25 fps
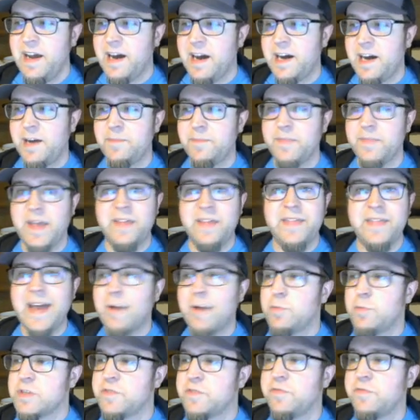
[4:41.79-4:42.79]
and
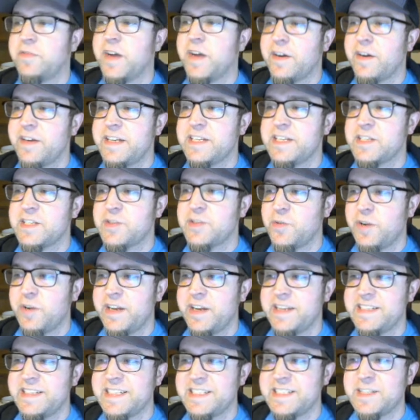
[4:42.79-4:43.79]
that was very
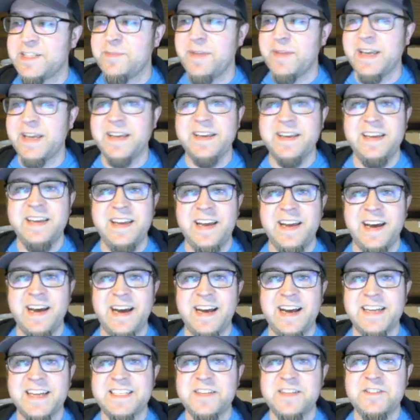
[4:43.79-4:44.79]
disorienting to me
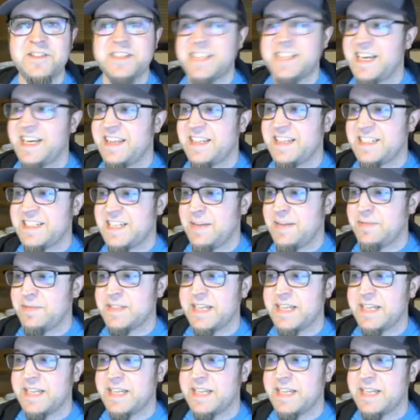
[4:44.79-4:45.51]
as I was setting this up.